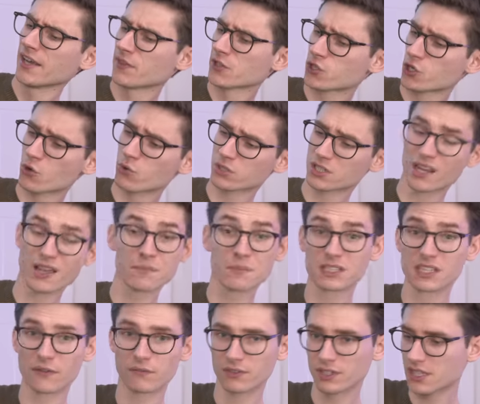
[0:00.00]
In the short term, it
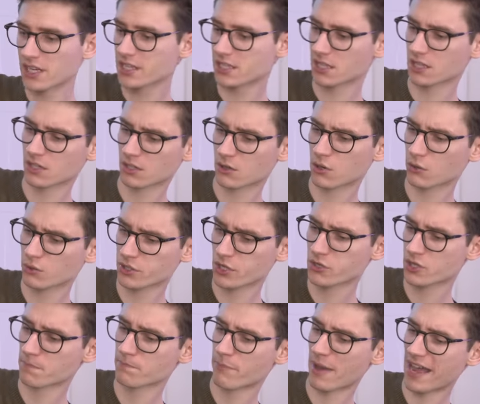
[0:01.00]
definitely is going to cause you
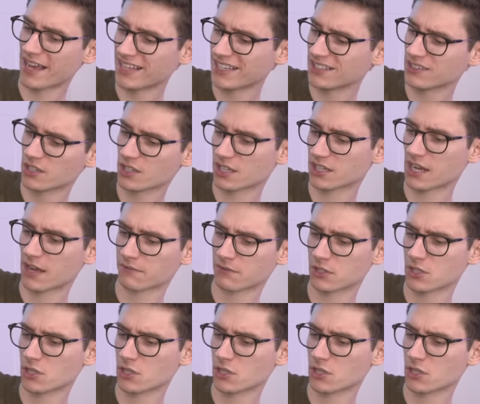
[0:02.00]
some pain. You're going to have to